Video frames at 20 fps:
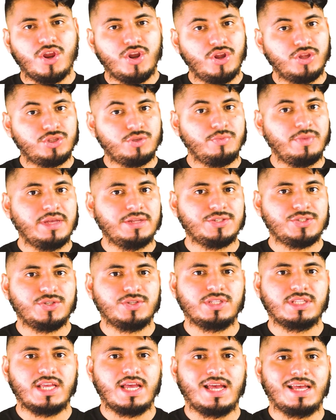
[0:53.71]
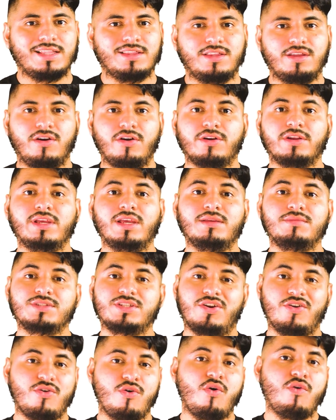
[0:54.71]
Not to mention that there are
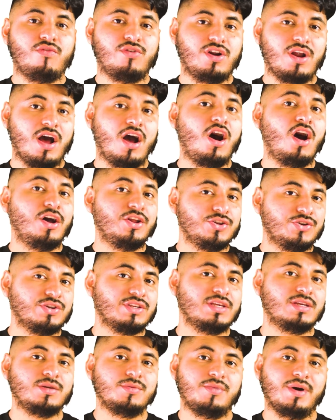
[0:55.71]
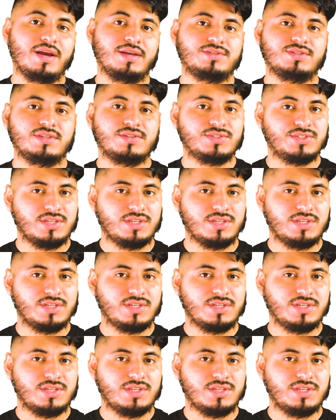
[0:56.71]
games that are over 100 gigabytes in